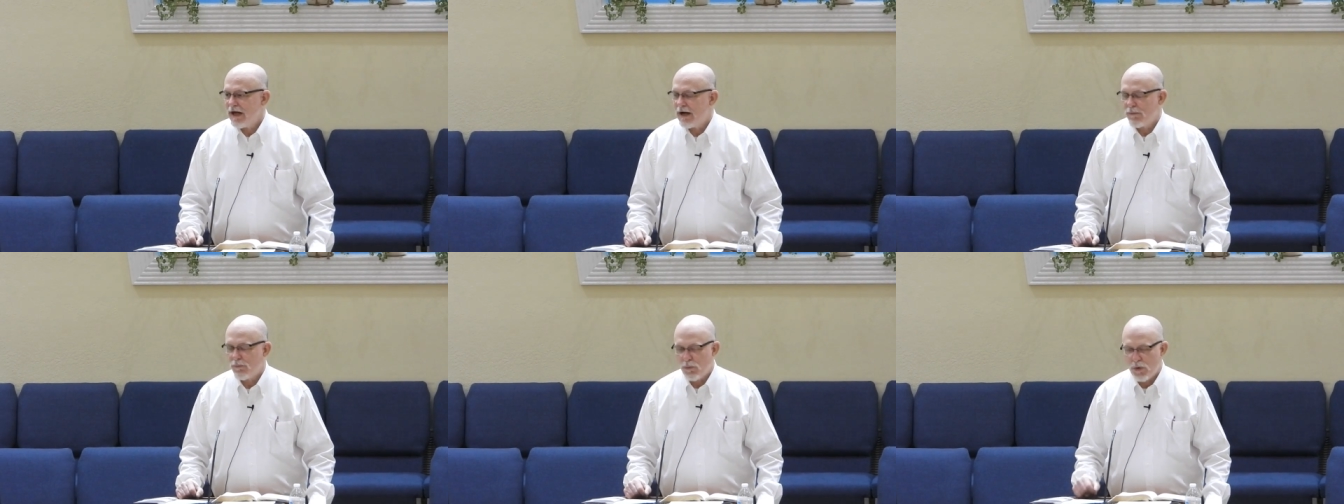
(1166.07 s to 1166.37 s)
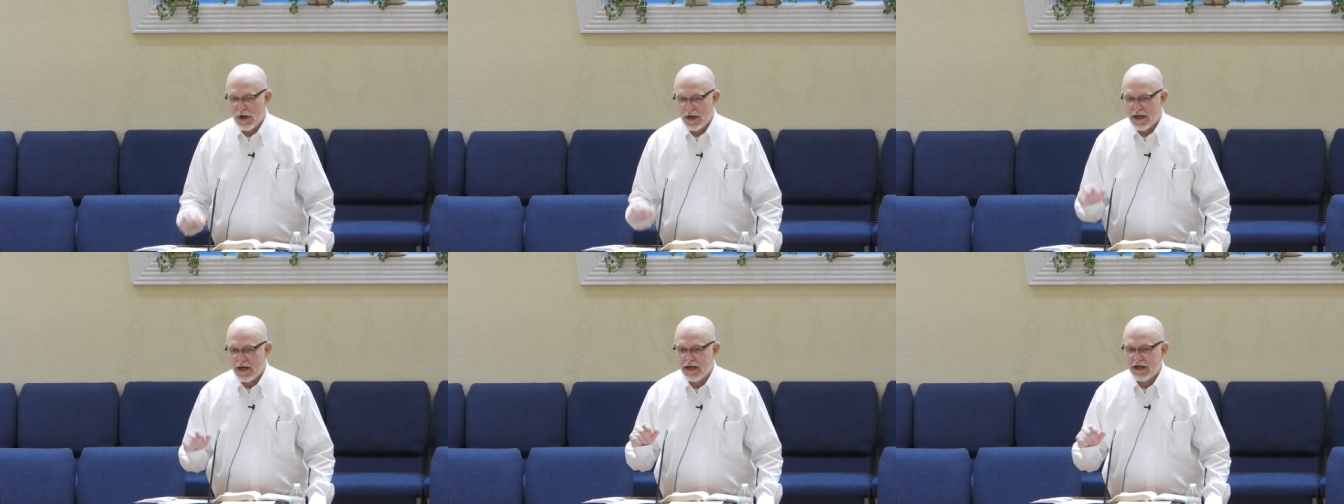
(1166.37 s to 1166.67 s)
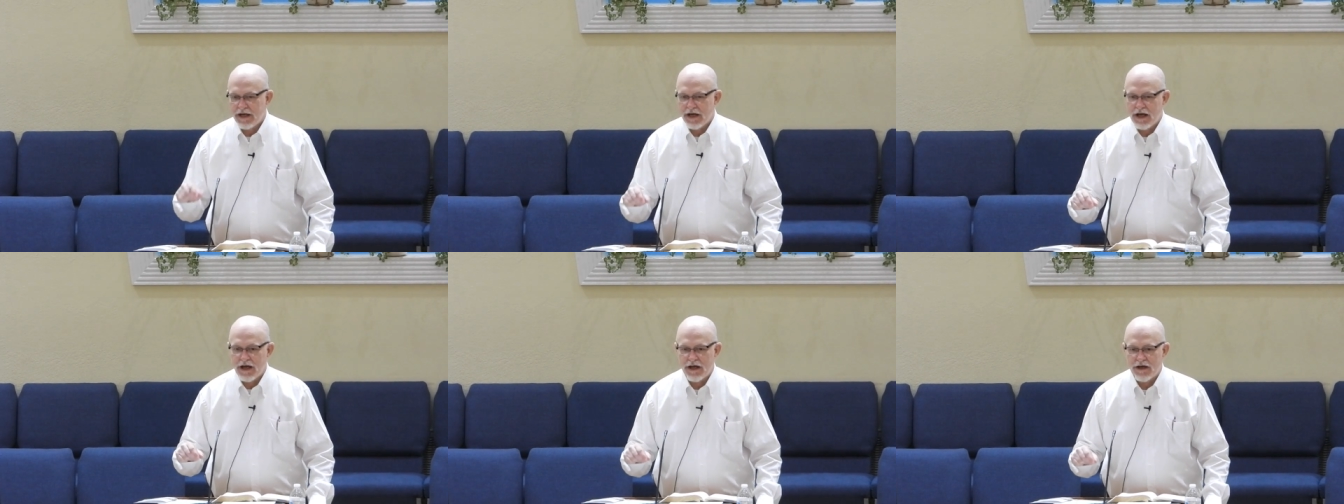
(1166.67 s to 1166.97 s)
I'm
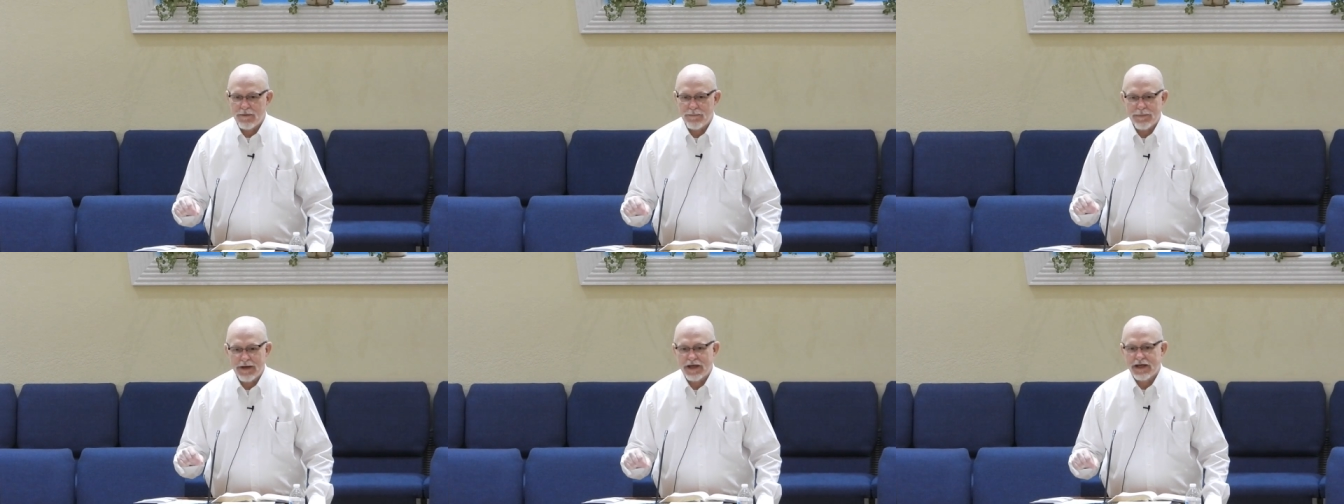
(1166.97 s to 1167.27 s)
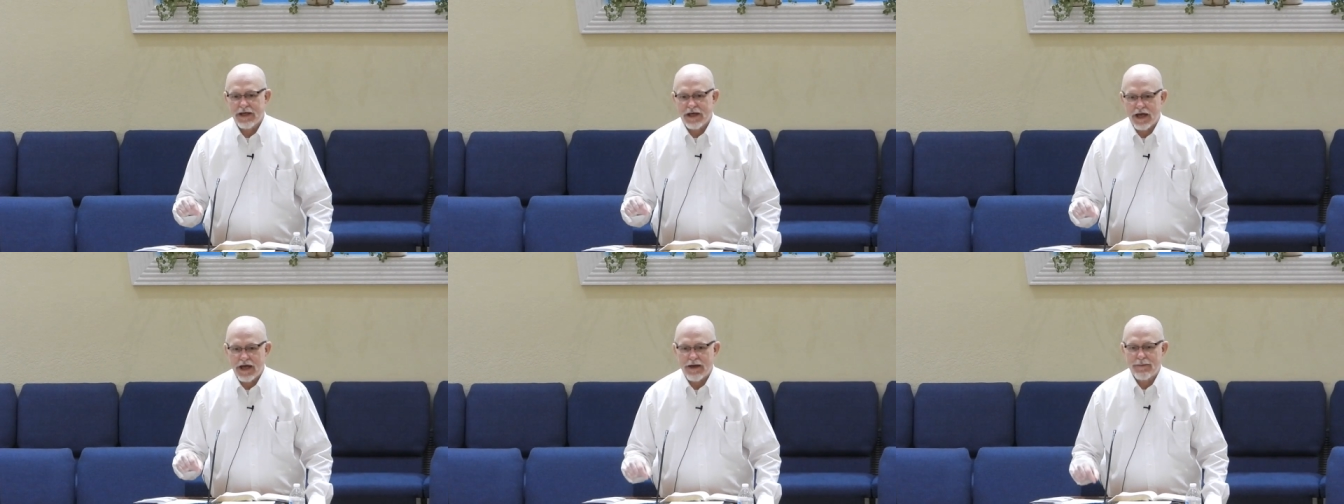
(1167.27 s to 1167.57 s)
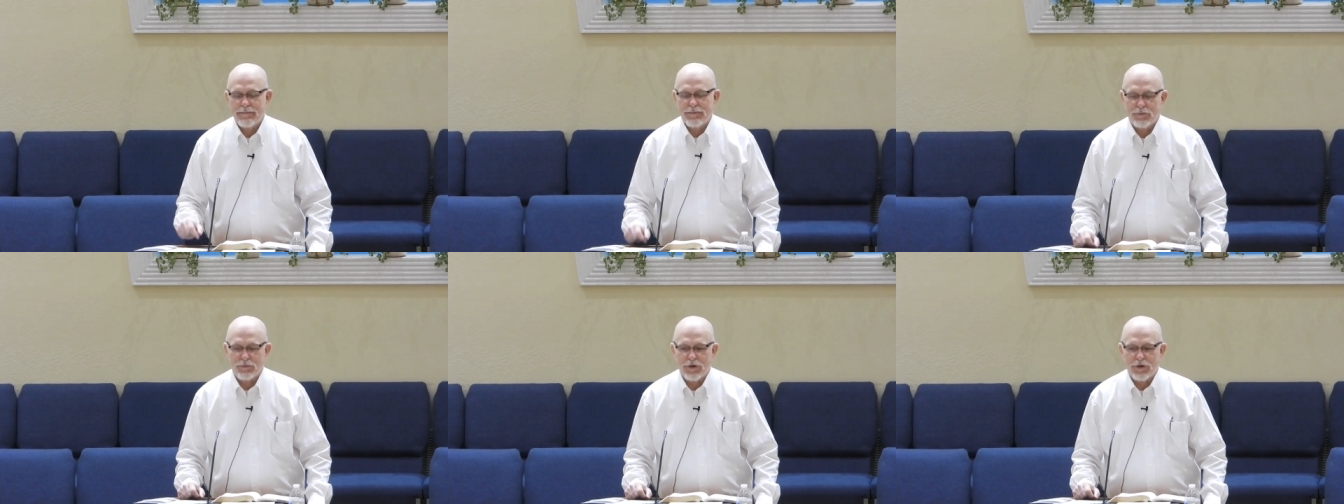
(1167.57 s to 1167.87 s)
waiting, God, to make it
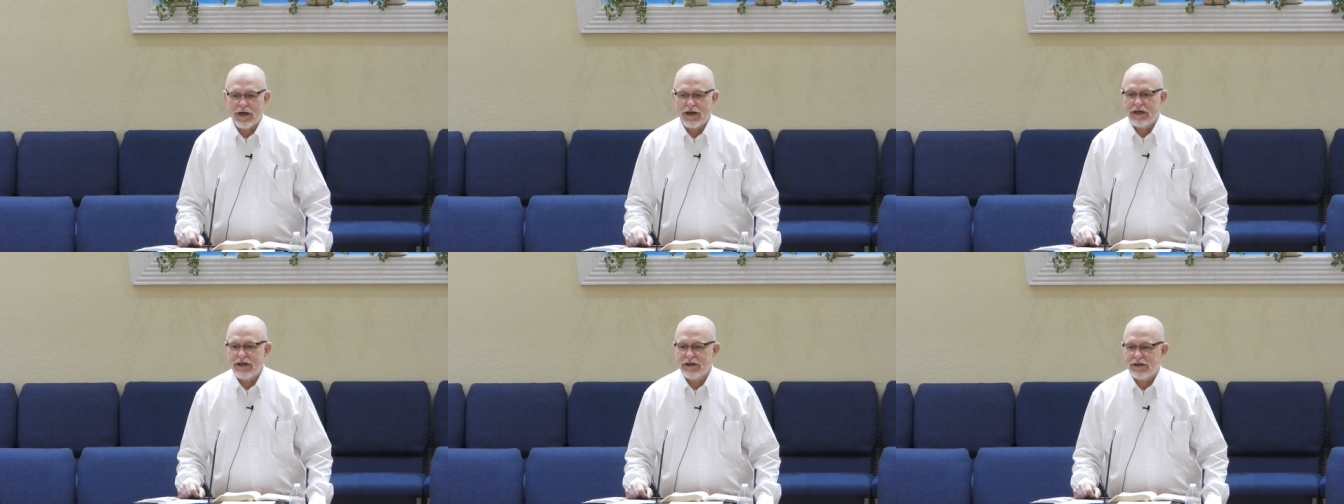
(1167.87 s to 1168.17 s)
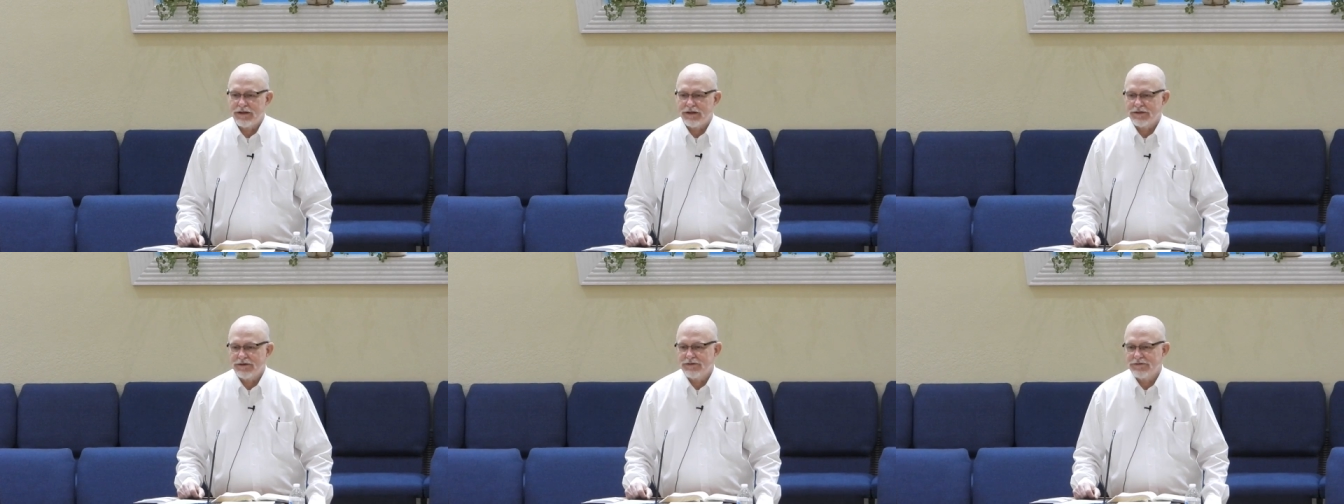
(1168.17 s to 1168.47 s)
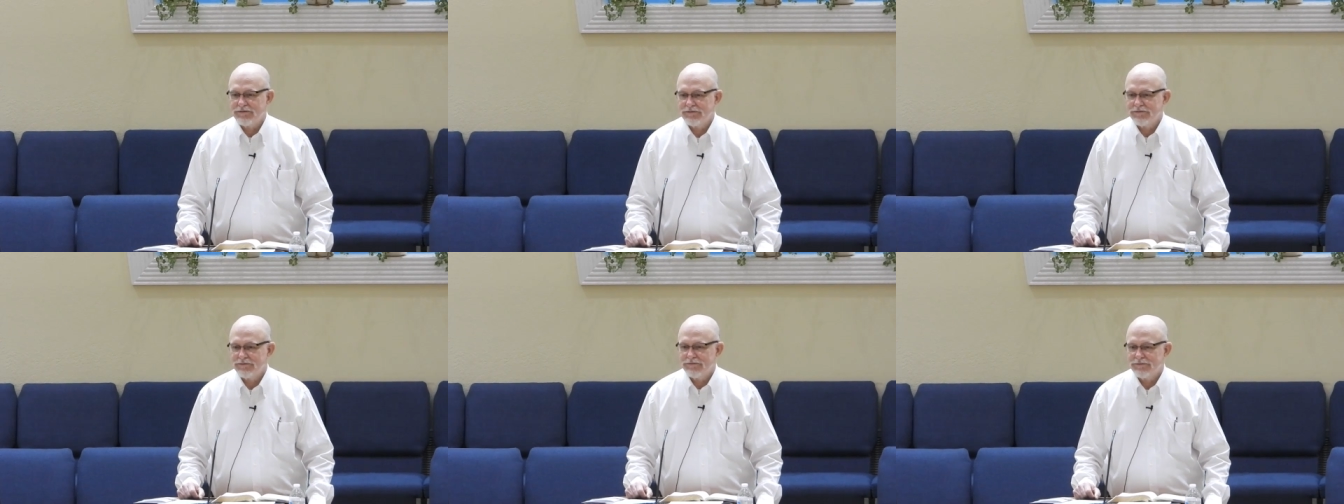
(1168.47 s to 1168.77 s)
happen right here
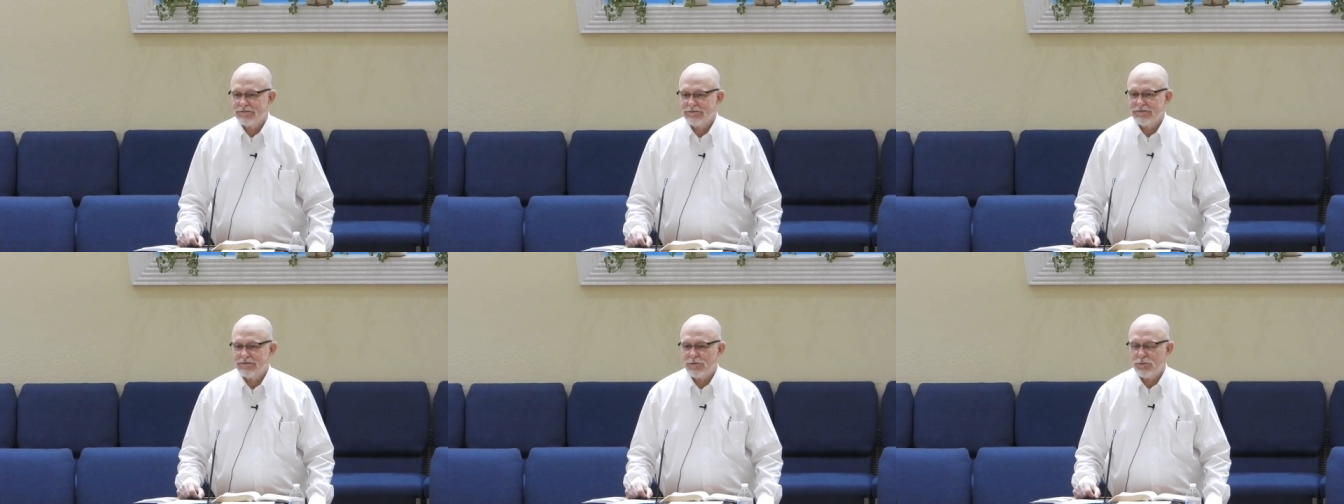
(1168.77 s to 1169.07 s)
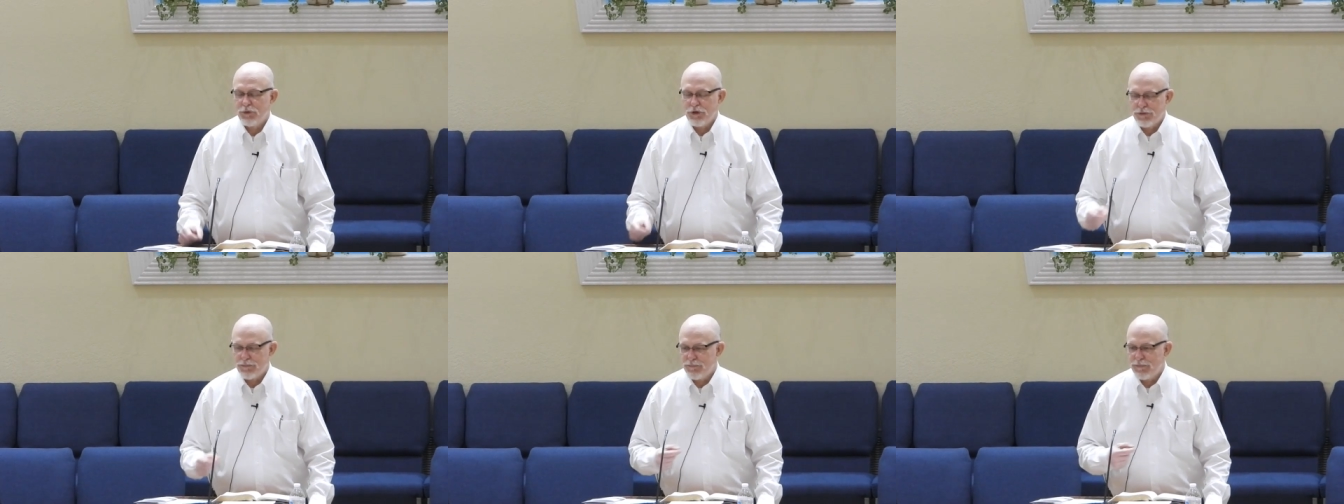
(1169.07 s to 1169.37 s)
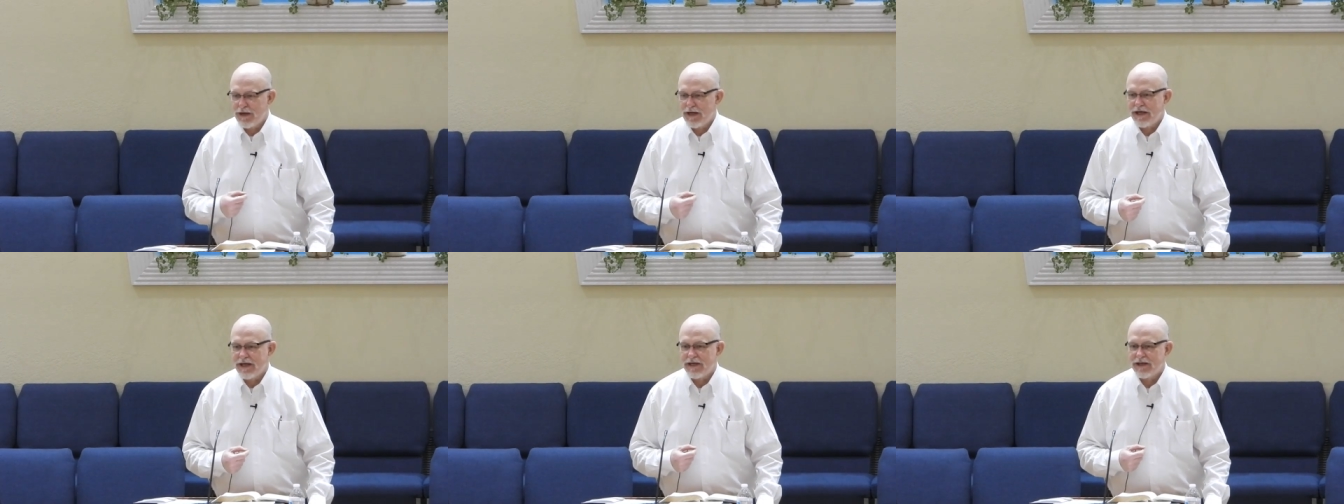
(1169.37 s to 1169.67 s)
with
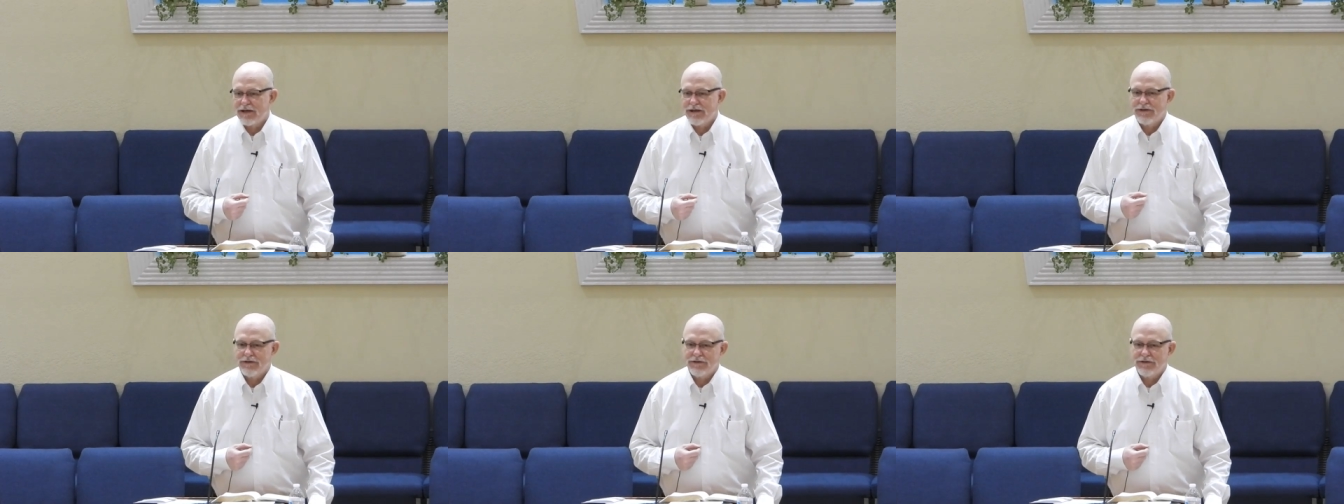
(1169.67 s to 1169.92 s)
me